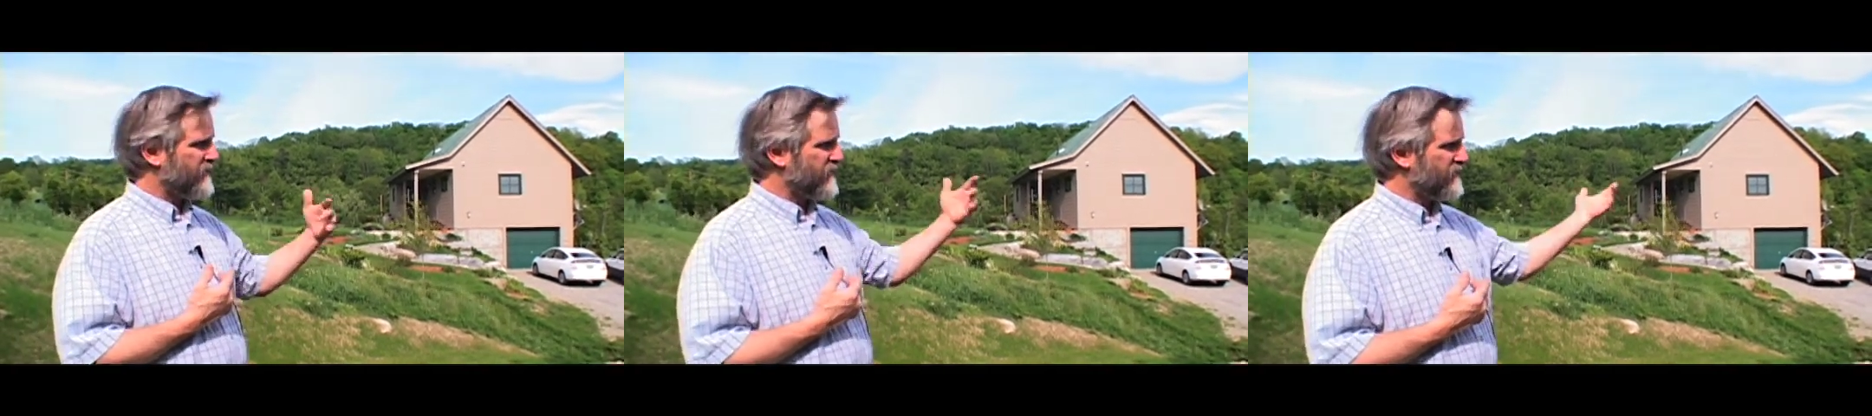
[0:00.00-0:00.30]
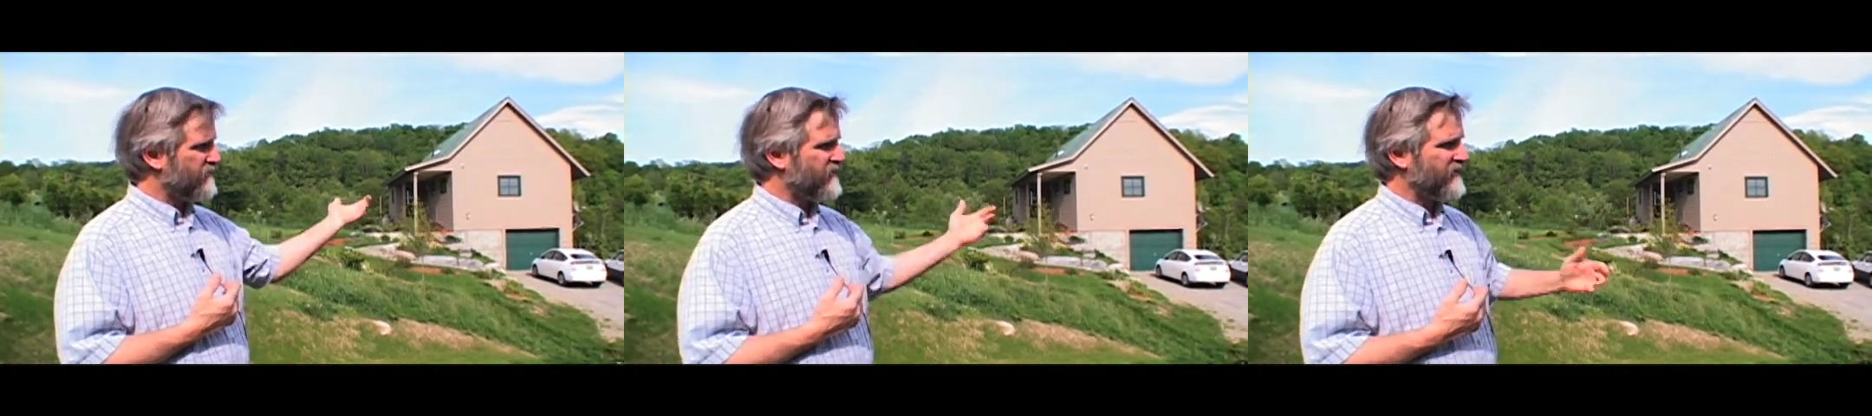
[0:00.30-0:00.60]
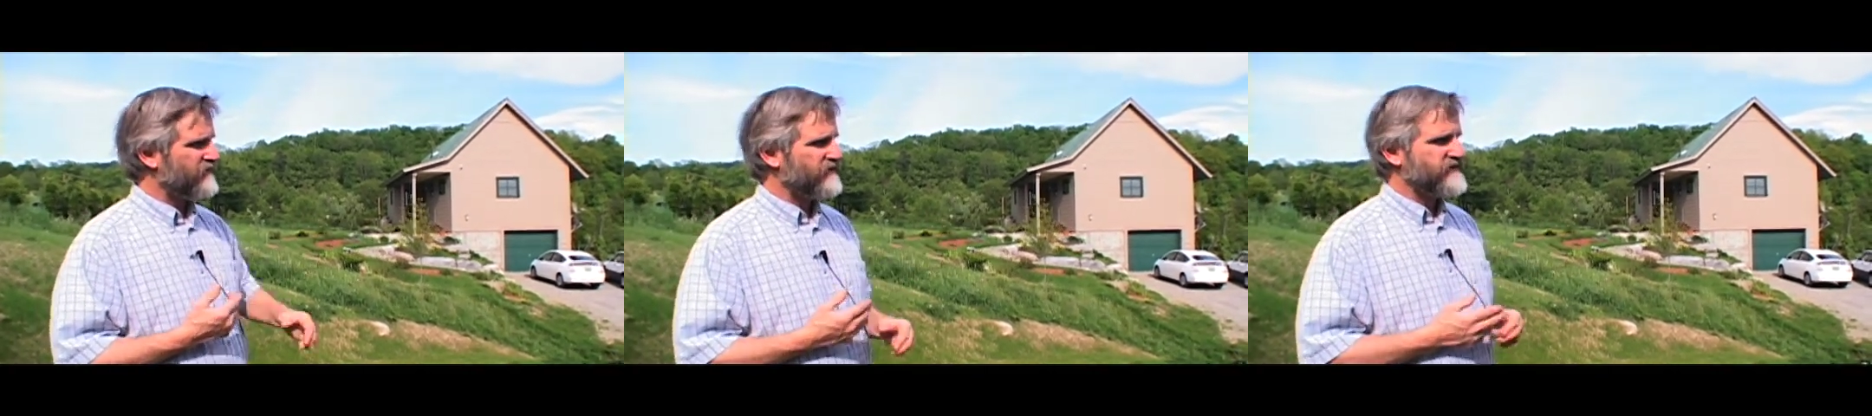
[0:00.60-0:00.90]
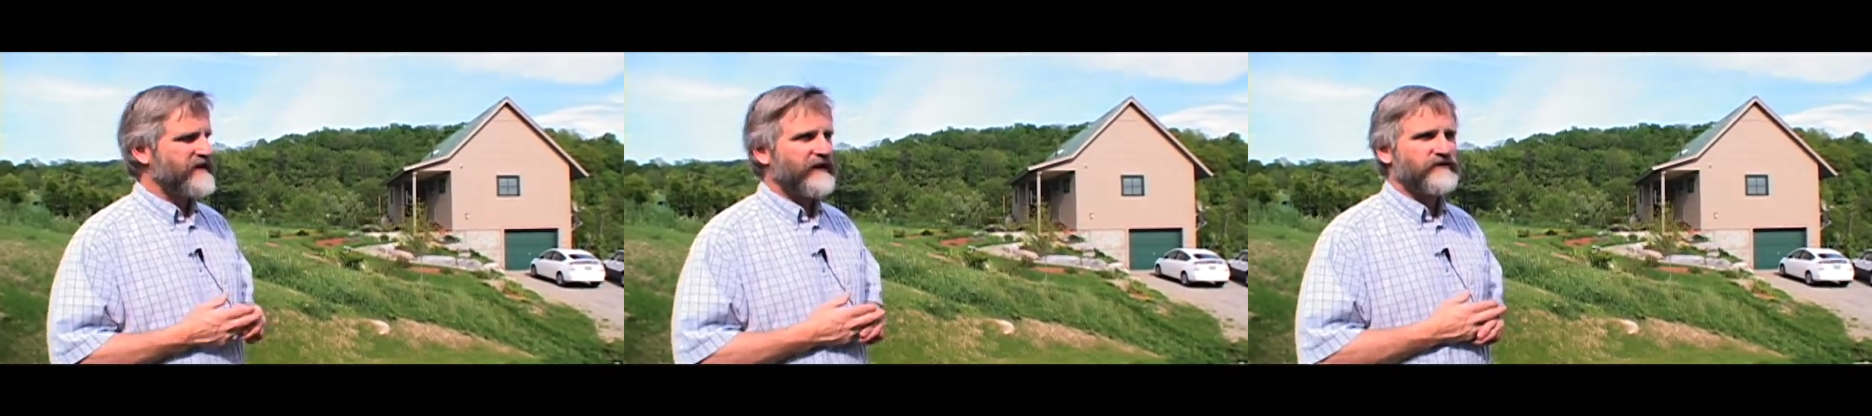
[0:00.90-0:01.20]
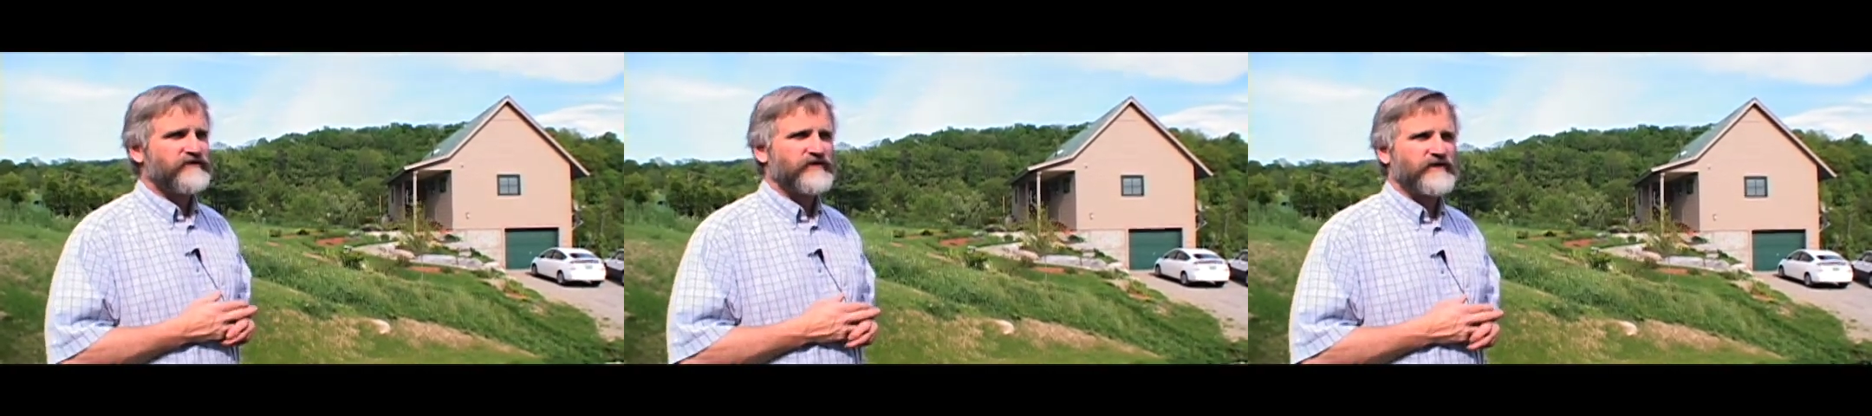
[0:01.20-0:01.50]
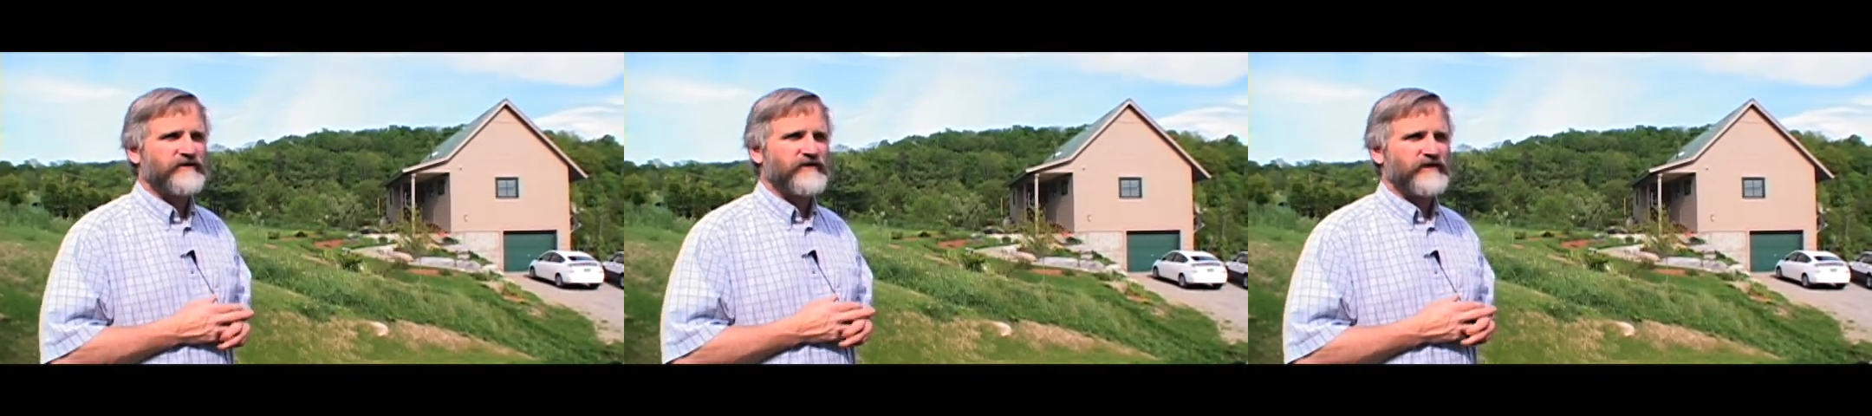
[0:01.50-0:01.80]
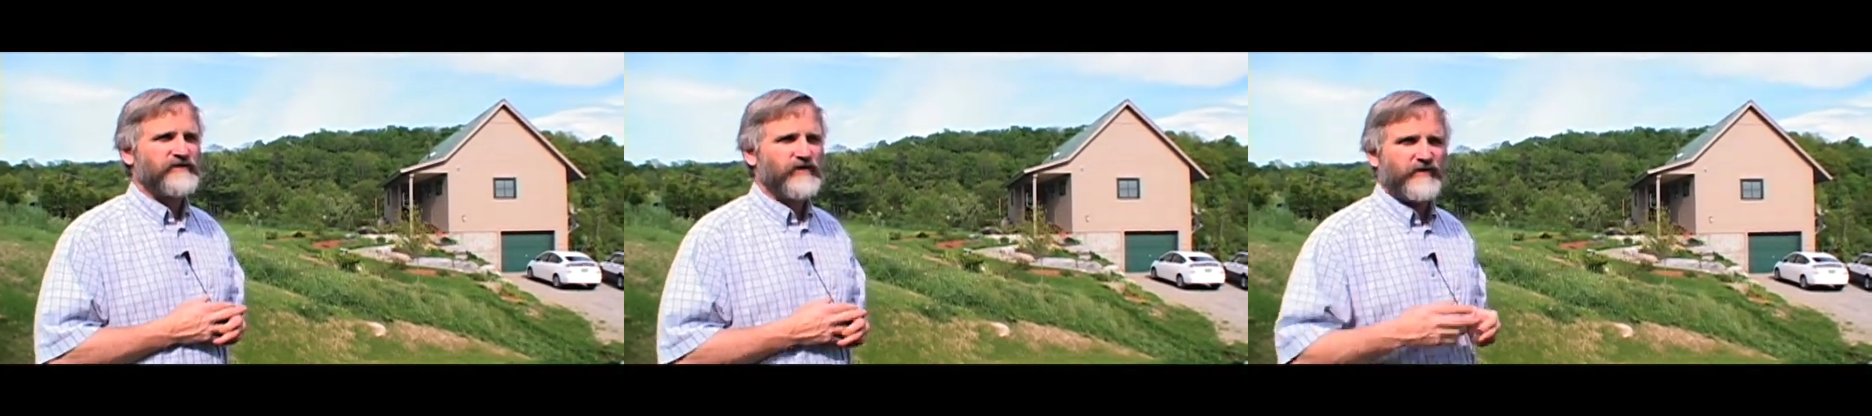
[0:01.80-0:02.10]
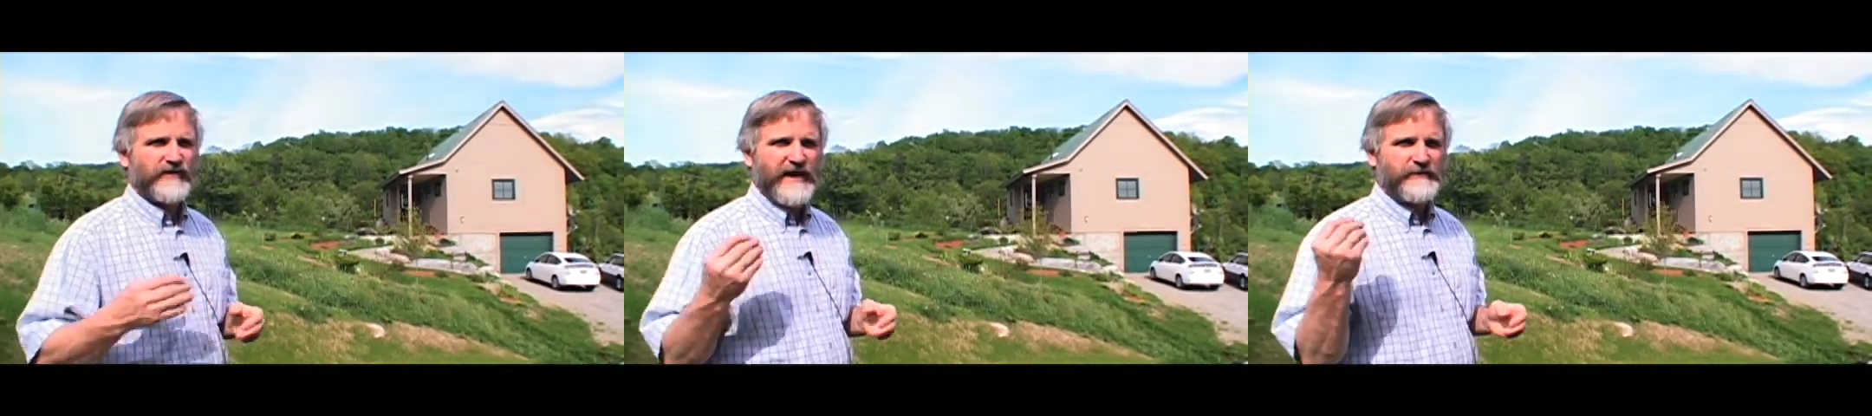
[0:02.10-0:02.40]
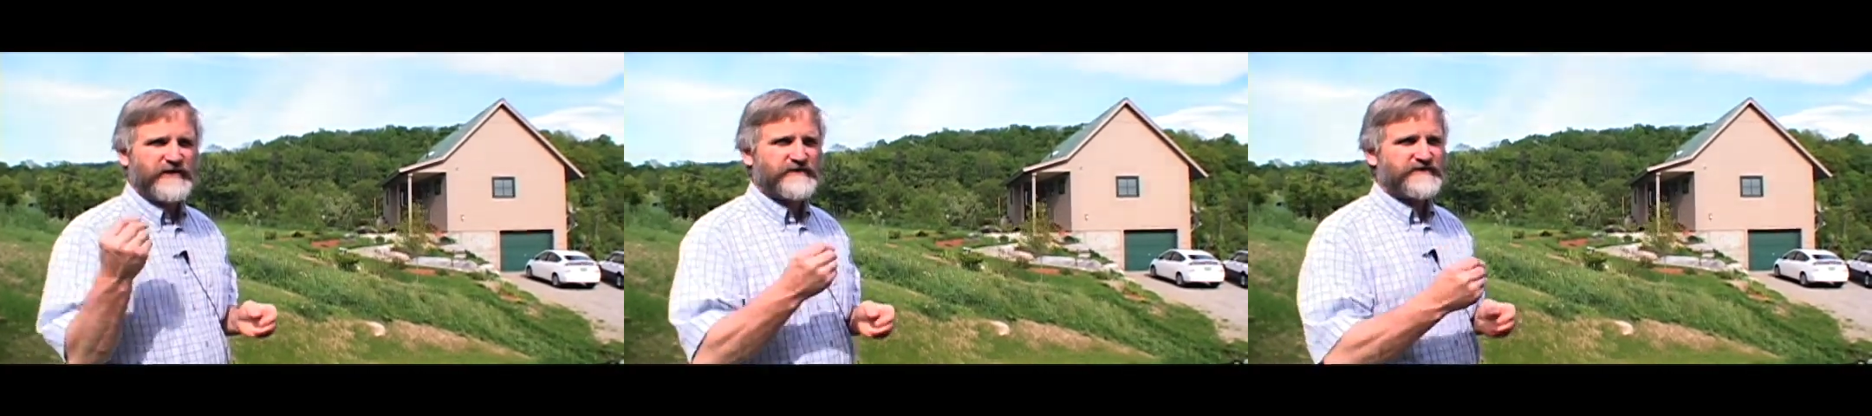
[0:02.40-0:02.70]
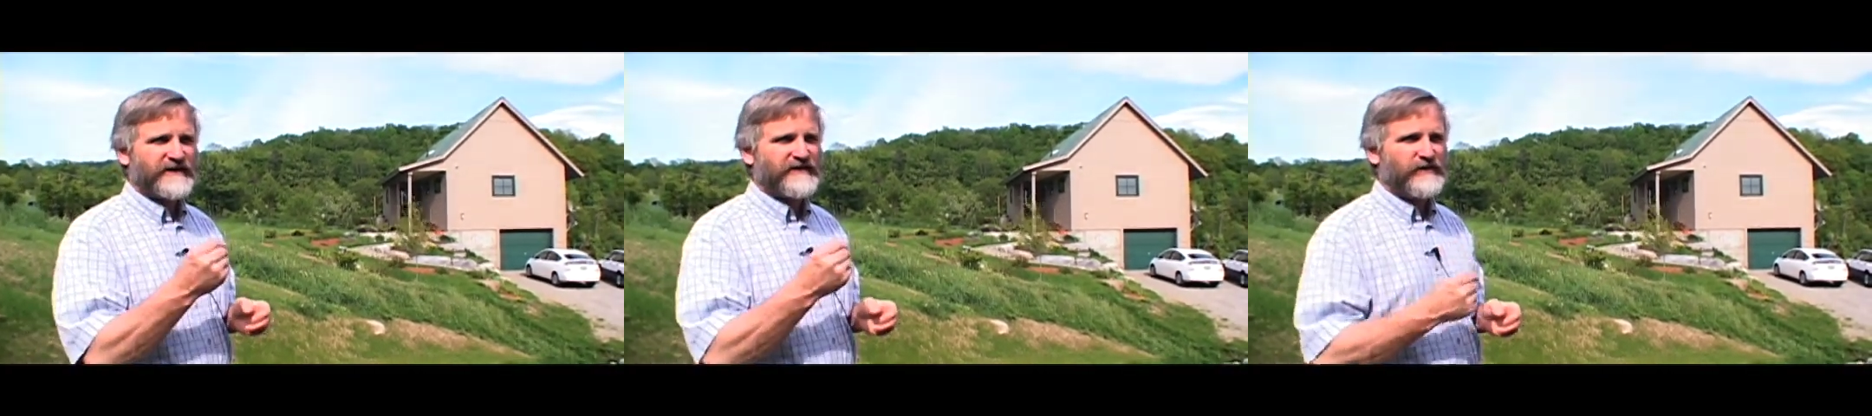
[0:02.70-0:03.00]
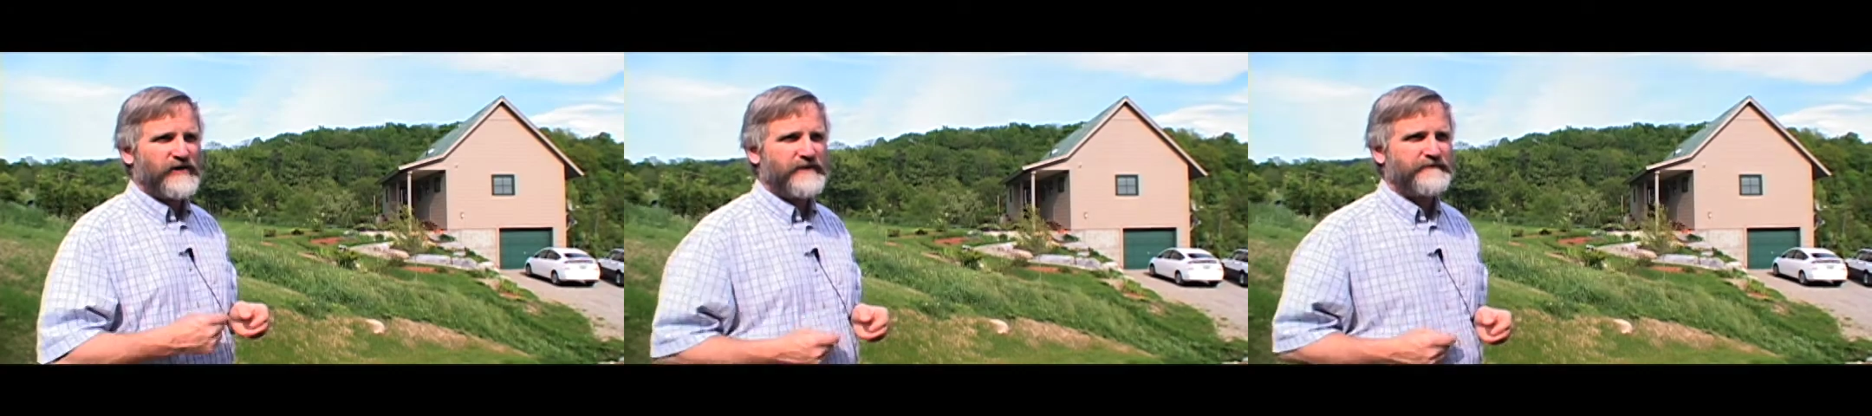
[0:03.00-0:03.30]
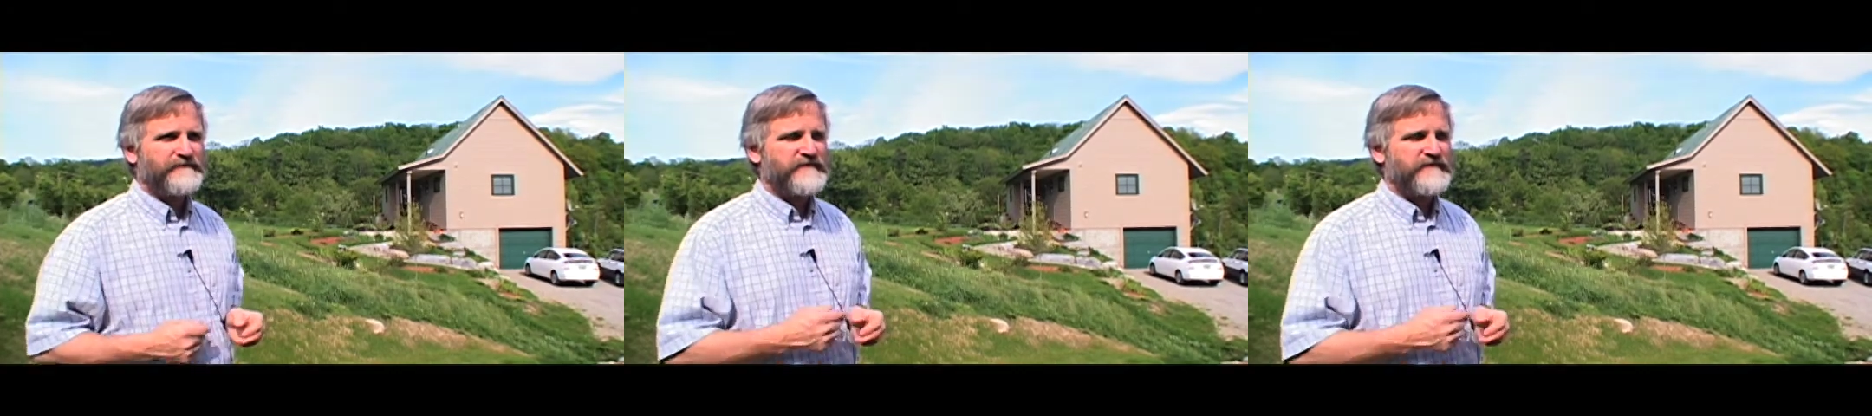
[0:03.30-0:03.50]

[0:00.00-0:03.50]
the face of these houses you can see it's all the laminates that go on.